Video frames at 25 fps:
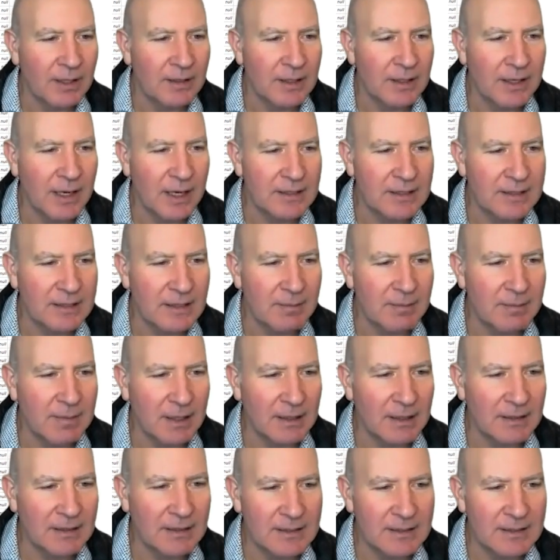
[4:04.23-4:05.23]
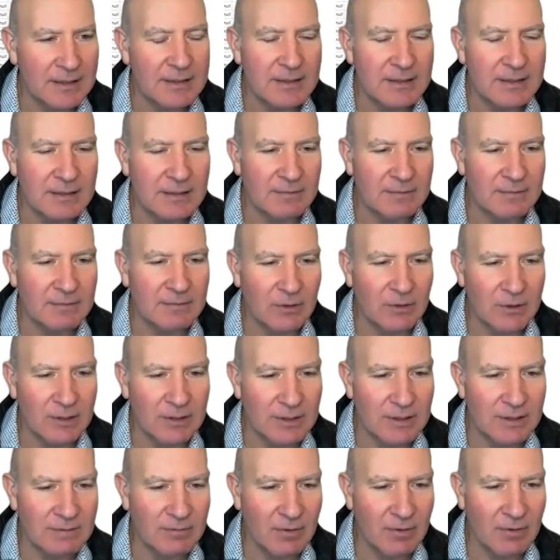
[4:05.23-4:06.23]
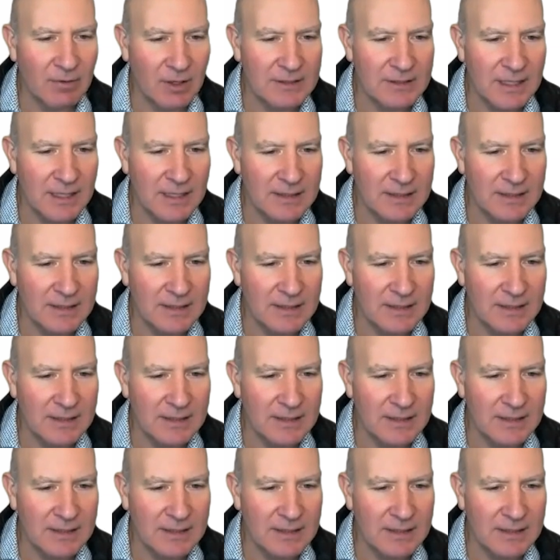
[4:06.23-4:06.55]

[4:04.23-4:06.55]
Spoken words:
The nice thing about this is if you look at the advanced